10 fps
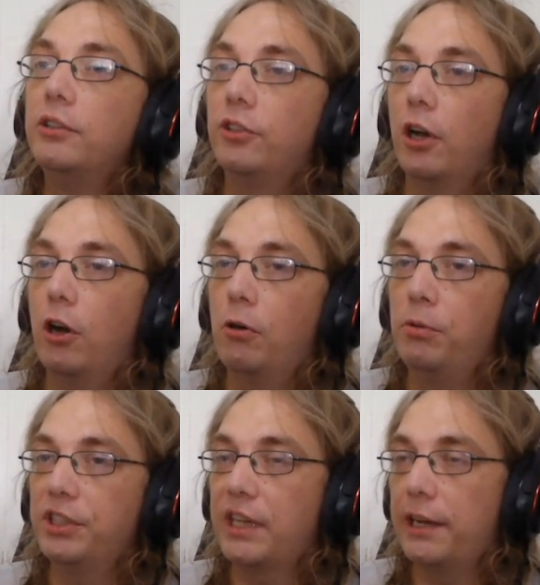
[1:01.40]
So
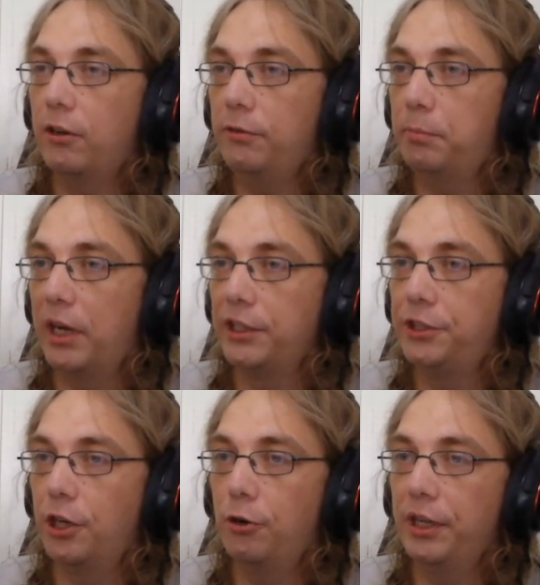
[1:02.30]
we start off by
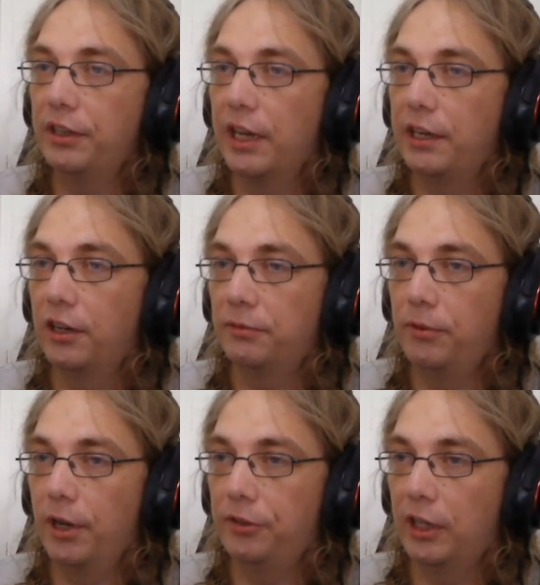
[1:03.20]
showing that
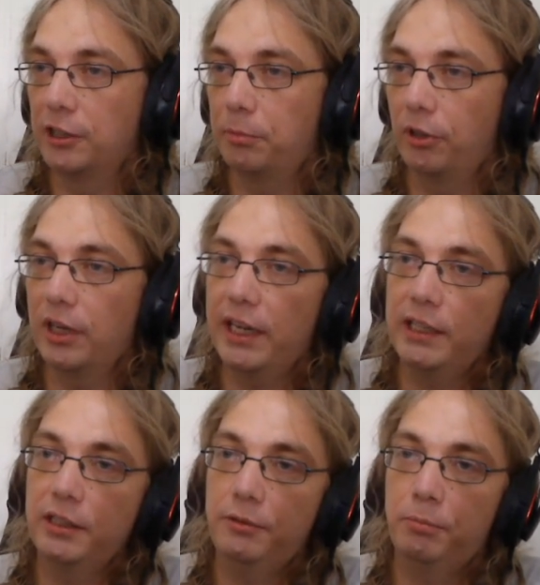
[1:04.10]
nothing has been
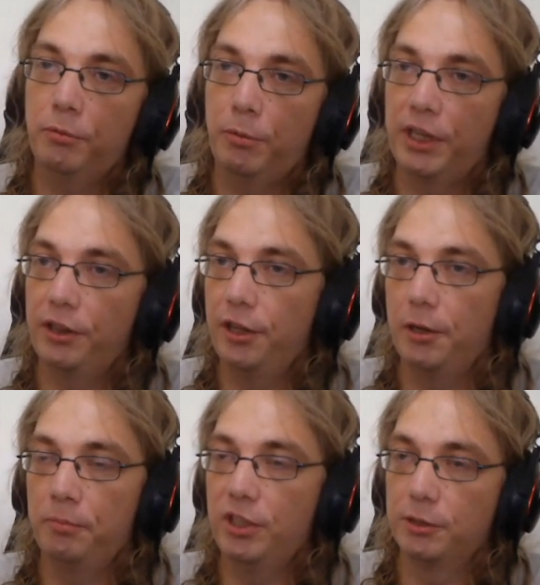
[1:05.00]
collected when
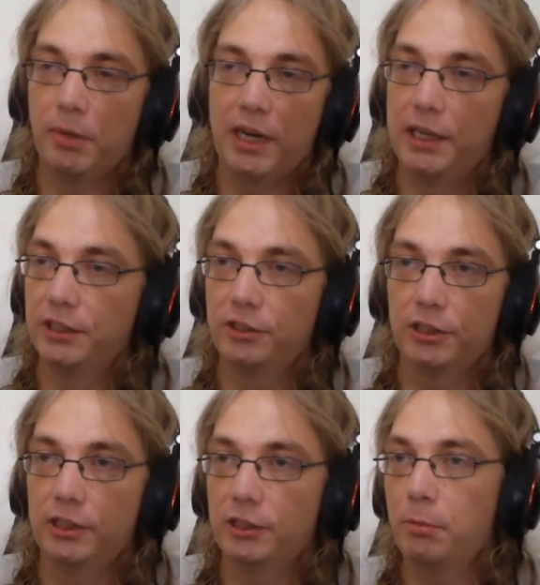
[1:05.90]
this bar
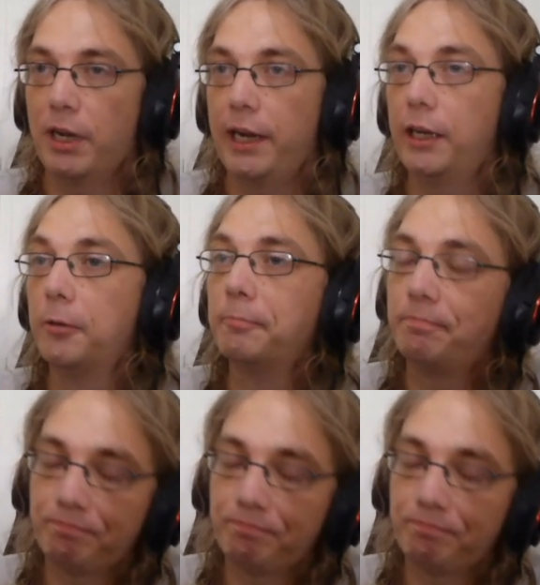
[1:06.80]
is blank.